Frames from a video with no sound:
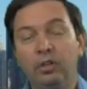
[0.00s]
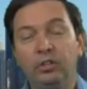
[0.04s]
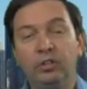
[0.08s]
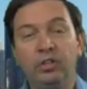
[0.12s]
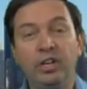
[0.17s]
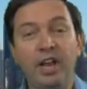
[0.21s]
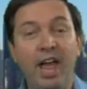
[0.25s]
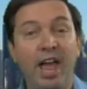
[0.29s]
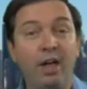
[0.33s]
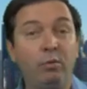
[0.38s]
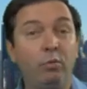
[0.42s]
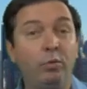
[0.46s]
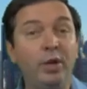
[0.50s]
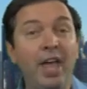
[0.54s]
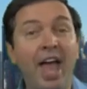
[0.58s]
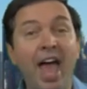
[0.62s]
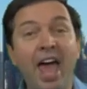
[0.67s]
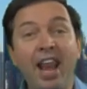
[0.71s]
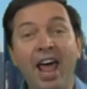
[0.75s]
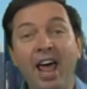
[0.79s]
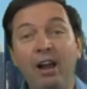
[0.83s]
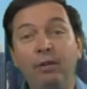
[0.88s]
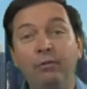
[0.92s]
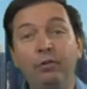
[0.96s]
today, we
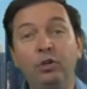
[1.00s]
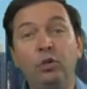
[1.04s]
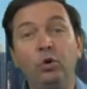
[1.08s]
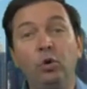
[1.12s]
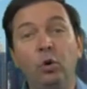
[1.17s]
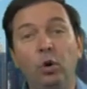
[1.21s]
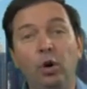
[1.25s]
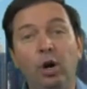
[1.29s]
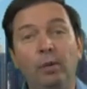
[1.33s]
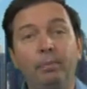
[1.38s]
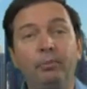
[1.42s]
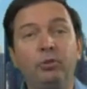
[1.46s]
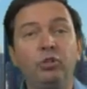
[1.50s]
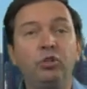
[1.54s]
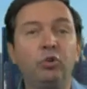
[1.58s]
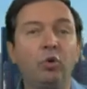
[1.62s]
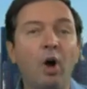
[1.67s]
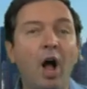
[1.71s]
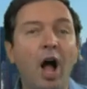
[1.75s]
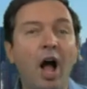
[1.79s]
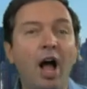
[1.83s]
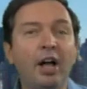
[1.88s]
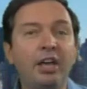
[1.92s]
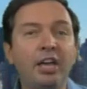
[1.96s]
had out of Europe,
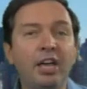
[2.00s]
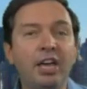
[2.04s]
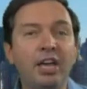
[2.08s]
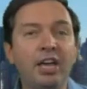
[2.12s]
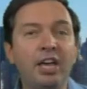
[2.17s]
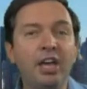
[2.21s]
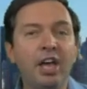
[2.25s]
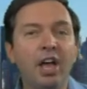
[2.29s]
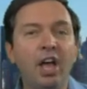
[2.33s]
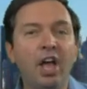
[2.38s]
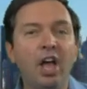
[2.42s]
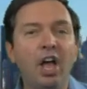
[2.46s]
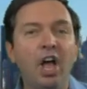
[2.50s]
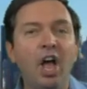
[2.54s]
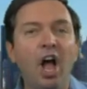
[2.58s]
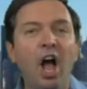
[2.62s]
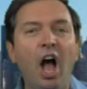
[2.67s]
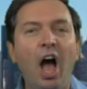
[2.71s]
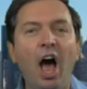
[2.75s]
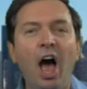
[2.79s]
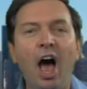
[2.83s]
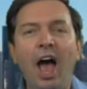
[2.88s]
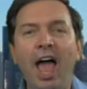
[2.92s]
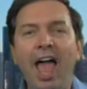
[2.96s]
Draghi,
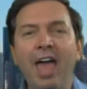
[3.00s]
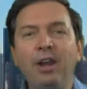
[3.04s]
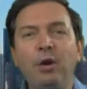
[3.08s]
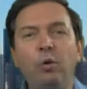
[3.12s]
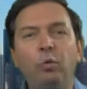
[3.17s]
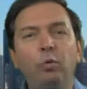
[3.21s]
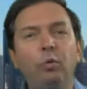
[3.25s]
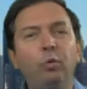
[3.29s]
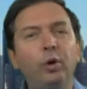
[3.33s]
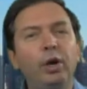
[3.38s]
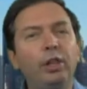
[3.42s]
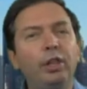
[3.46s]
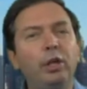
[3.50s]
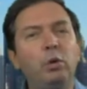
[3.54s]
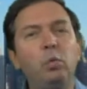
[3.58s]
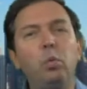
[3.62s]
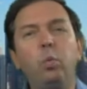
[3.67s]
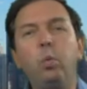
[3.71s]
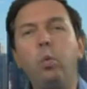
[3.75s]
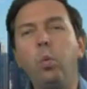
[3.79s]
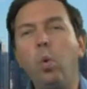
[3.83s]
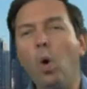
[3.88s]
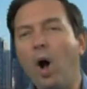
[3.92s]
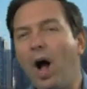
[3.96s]
and a really
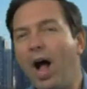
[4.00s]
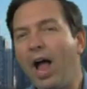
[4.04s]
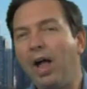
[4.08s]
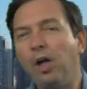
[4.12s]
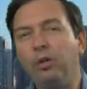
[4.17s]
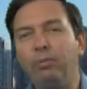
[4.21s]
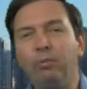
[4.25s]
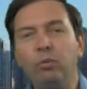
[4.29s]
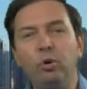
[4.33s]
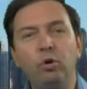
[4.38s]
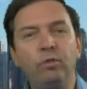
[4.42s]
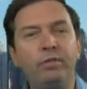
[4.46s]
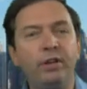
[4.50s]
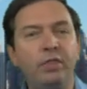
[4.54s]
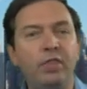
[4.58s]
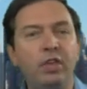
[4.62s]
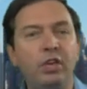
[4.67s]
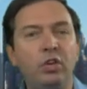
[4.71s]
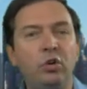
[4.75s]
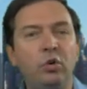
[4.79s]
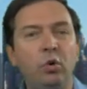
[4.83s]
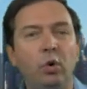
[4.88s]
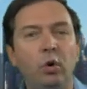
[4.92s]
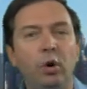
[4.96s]
wild move in
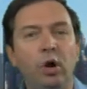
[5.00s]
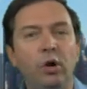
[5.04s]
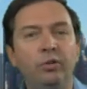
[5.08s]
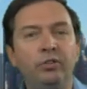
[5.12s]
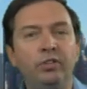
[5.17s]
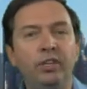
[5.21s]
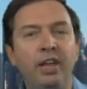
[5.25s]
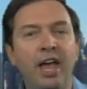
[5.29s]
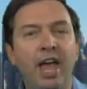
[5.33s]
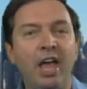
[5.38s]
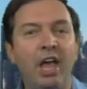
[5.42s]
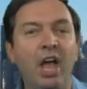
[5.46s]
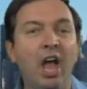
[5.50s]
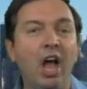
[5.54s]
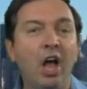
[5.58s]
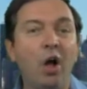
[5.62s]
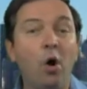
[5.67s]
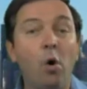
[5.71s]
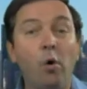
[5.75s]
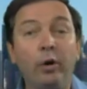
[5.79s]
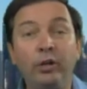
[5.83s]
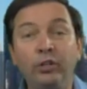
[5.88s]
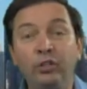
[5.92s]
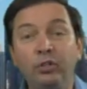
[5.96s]
the euro today
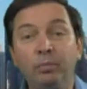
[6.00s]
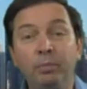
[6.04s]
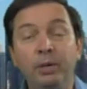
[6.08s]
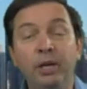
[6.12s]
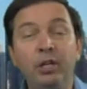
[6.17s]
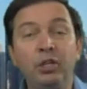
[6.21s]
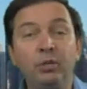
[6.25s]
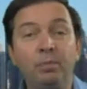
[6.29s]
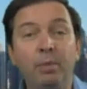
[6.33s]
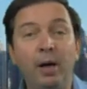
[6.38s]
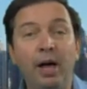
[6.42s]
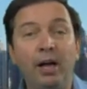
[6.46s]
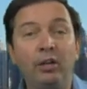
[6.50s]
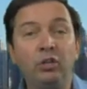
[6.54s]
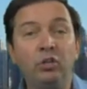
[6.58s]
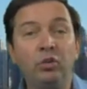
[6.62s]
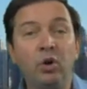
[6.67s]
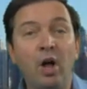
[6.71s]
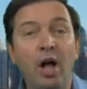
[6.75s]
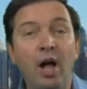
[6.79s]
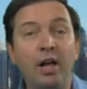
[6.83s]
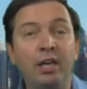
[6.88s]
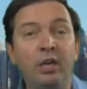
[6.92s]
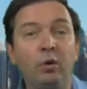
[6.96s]
on a speech by
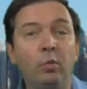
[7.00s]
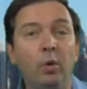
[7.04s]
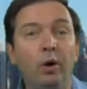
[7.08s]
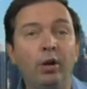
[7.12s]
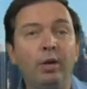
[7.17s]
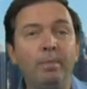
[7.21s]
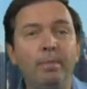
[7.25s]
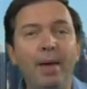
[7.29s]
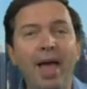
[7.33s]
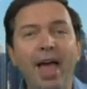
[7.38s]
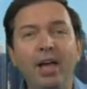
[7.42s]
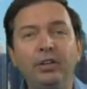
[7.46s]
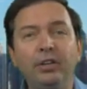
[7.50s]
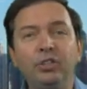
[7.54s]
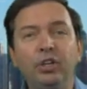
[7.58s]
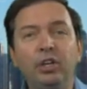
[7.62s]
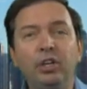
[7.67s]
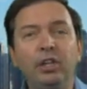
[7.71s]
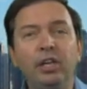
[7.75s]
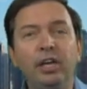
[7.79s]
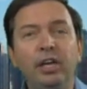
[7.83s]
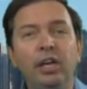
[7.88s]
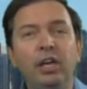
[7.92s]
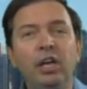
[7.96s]
Draghi, where he
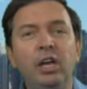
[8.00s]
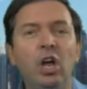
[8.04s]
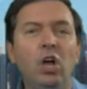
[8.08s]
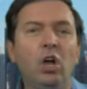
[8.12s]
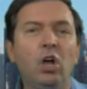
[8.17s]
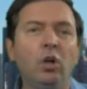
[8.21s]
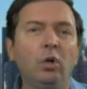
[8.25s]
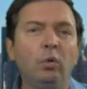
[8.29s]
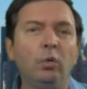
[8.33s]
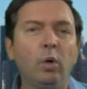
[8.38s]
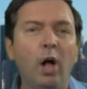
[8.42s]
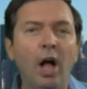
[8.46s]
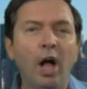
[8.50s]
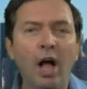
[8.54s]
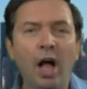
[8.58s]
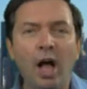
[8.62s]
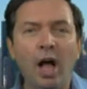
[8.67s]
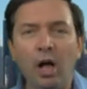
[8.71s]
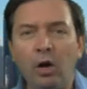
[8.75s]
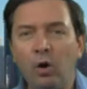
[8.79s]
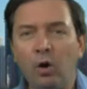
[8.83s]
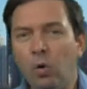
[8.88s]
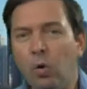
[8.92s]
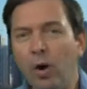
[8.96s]
basically
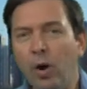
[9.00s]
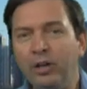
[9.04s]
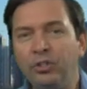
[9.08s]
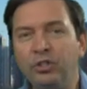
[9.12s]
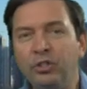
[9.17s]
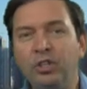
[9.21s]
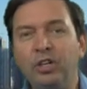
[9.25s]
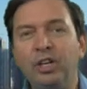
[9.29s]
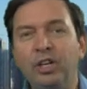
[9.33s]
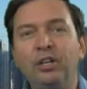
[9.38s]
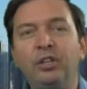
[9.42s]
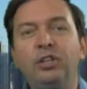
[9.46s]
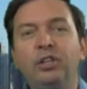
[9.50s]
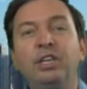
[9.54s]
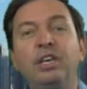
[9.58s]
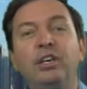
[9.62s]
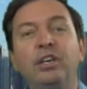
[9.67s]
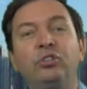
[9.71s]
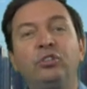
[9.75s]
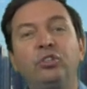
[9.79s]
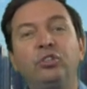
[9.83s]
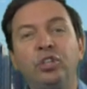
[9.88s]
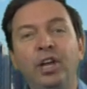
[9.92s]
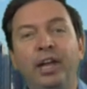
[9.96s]
questioned the
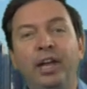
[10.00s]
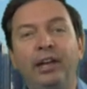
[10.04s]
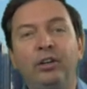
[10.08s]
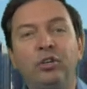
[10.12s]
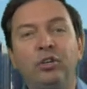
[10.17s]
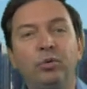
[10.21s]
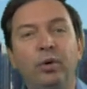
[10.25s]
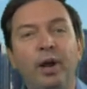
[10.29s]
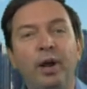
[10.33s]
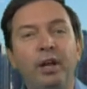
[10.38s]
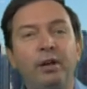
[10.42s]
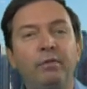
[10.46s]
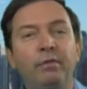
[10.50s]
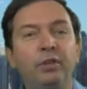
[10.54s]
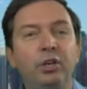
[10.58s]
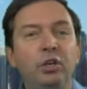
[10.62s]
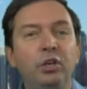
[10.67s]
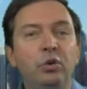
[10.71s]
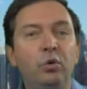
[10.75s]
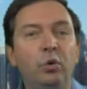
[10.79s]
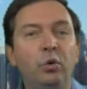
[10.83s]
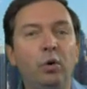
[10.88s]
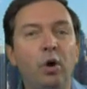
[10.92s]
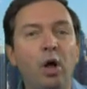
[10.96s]
exchange rate of the
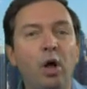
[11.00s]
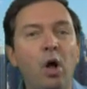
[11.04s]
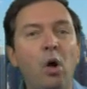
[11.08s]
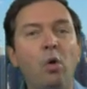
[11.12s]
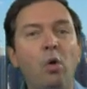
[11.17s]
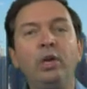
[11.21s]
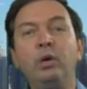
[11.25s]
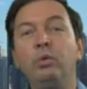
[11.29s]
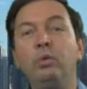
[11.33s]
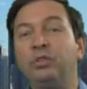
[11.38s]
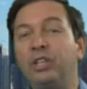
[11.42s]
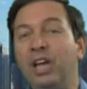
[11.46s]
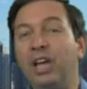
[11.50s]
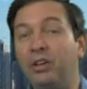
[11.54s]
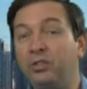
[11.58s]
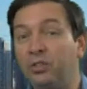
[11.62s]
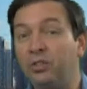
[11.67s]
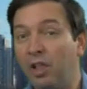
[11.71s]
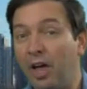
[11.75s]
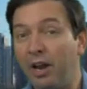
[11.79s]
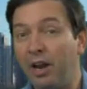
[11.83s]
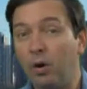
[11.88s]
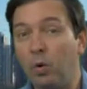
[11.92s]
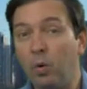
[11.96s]
euro. He was
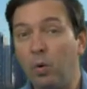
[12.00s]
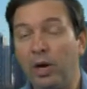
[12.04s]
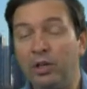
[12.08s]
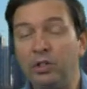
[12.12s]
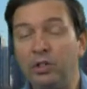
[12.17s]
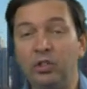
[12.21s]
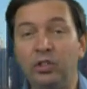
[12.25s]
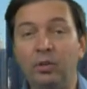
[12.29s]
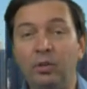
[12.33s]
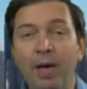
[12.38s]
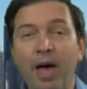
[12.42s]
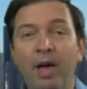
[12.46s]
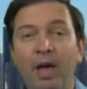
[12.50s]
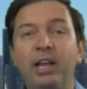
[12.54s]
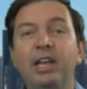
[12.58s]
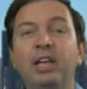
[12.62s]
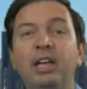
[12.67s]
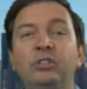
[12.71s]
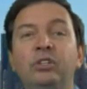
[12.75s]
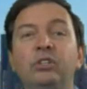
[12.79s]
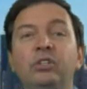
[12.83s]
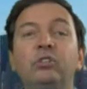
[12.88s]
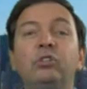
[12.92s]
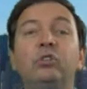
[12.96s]
asked a lot of questions about,
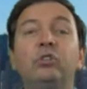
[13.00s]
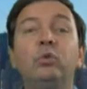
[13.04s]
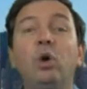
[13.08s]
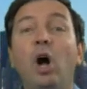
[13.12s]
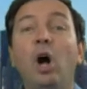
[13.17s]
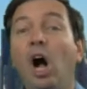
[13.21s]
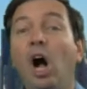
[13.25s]
is it too